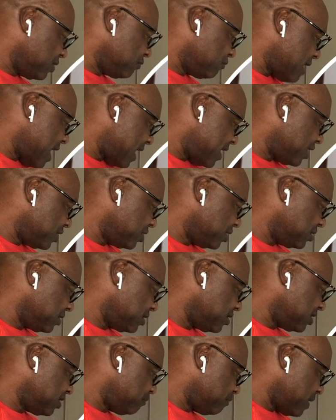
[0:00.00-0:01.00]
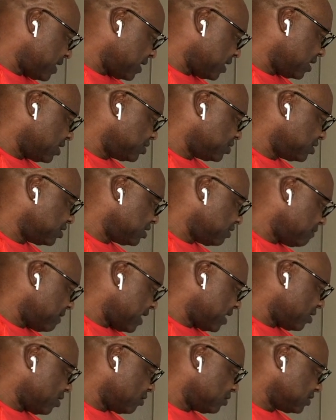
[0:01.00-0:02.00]
and radishes and spinach and
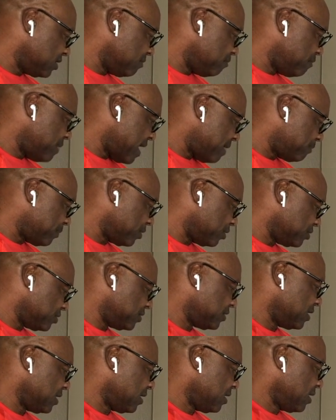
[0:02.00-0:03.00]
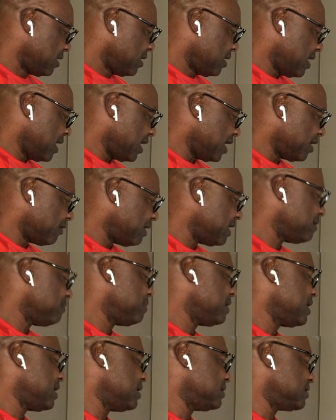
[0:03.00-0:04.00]
tomatoes and peppers and green
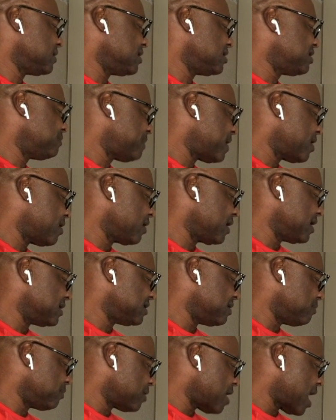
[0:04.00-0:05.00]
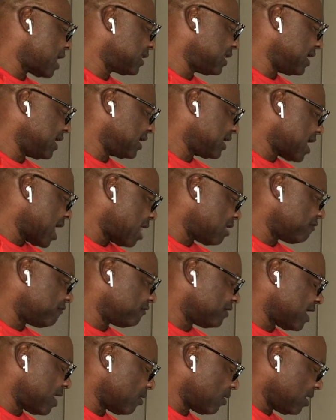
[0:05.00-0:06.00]
beans and asparagus and broccoli and
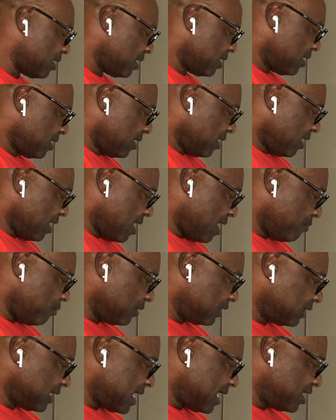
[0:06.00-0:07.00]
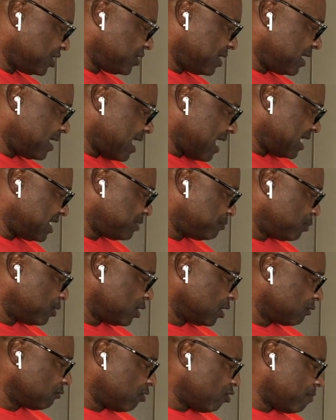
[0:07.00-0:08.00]
cauliflower. With lettuce, you had
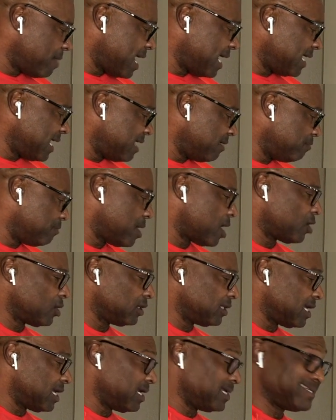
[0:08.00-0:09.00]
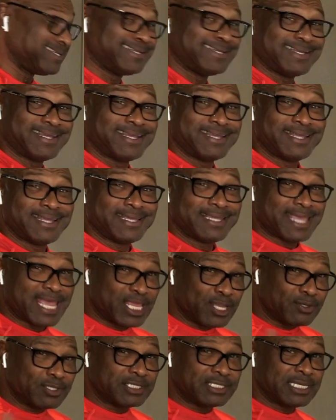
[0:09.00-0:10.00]
iceberg, romaine, and butter lettuce.
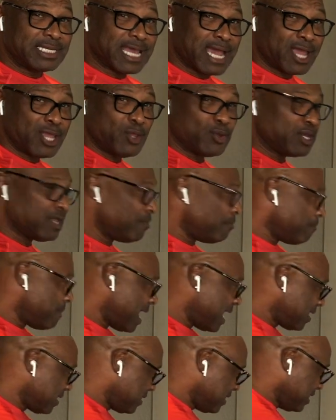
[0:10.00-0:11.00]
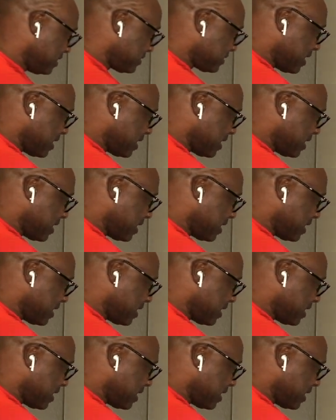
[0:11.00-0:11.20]
Can you see how you can make these